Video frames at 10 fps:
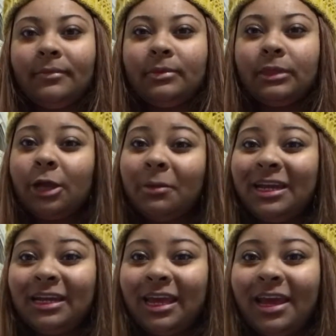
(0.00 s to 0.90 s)

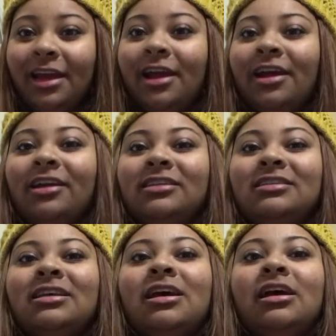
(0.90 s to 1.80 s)
nobody cares,
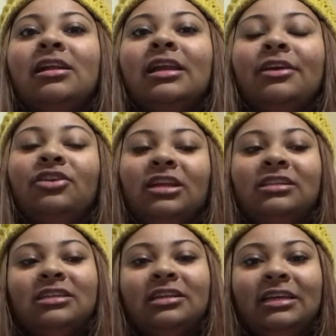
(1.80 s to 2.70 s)
like you
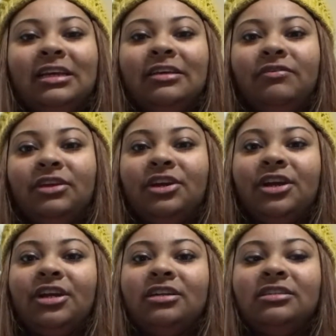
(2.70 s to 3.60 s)
need to leave
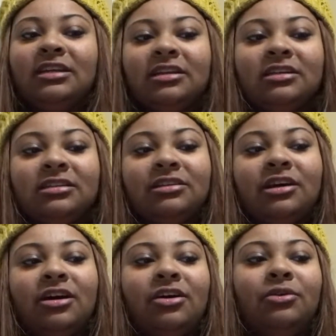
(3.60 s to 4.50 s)
your sickness
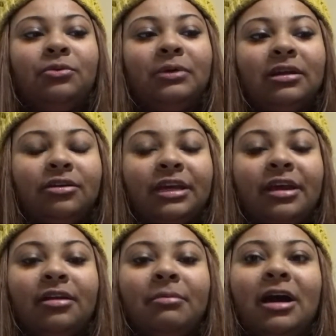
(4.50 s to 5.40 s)
alone, we don't
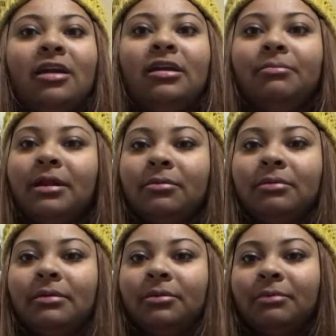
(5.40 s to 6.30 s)
care about it, blah blah
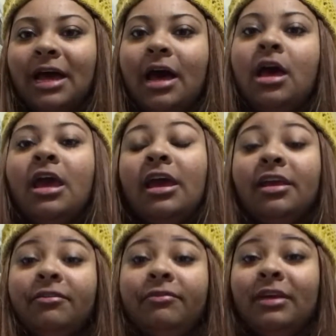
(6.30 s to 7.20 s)
blah blah blah.
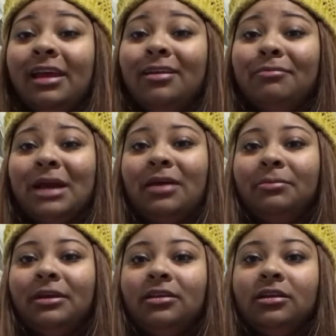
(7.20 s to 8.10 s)
If, in my
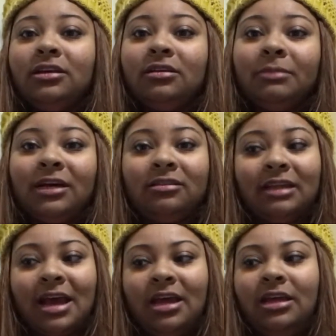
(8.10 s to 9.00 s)
opinion about
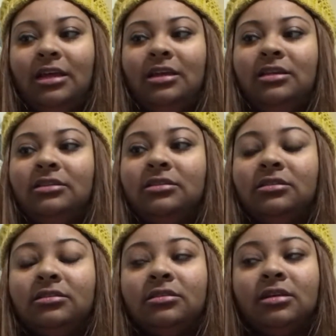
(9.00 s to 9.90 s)
that is,
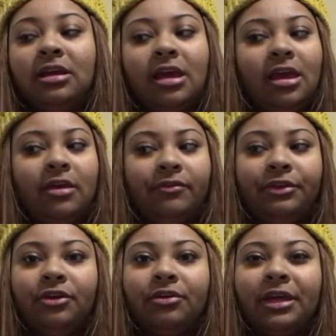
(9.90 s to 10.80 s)
if you
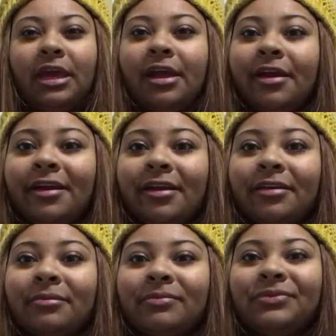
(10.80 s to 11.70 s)
don't care,
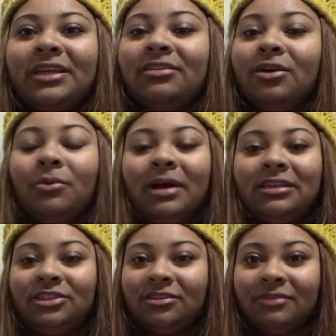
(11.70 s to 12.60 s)
then don't
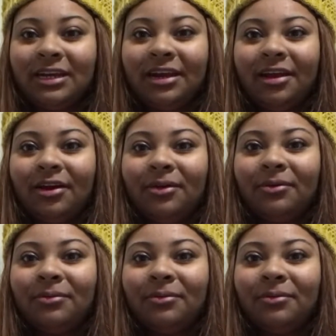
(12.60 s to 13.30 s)
watch the video.